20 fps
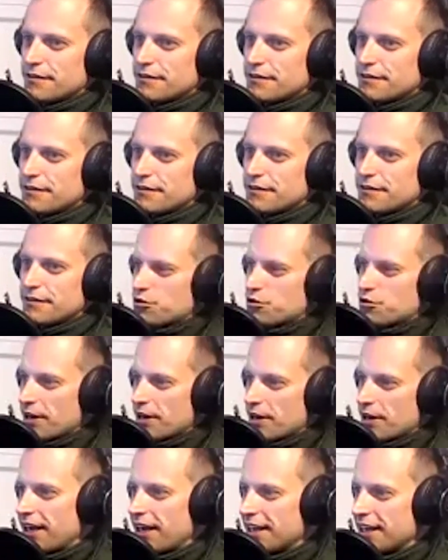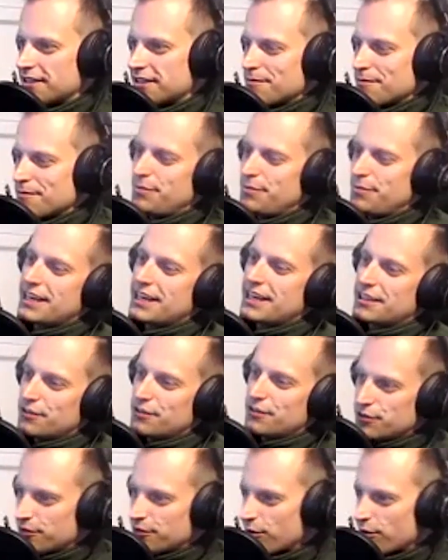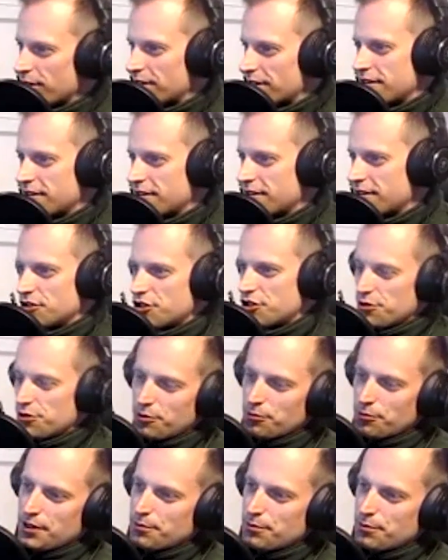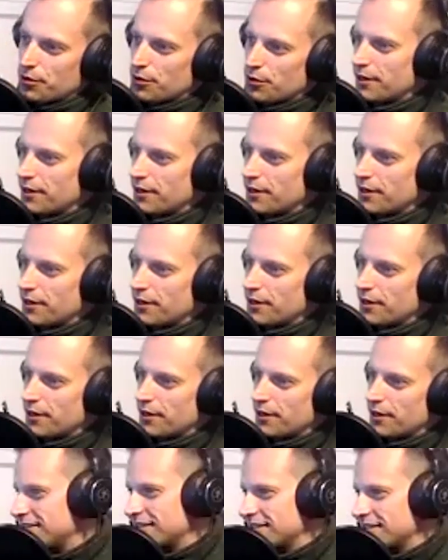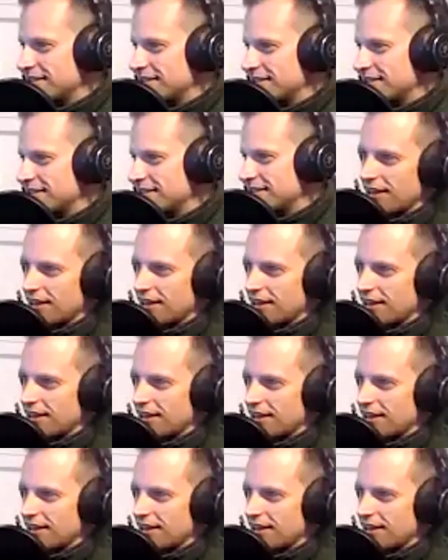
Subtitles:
interest rate hikes back and forth and shooting people around. It's just like,